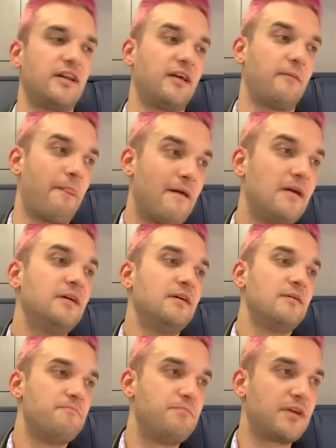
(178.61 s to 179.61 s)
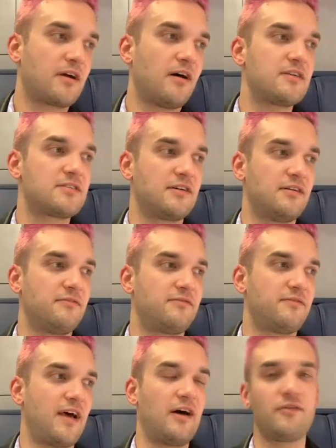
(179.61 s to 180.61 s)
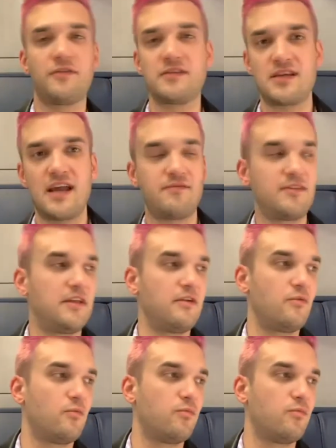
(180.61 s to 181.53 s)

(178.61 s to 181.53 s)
And because of health and safety,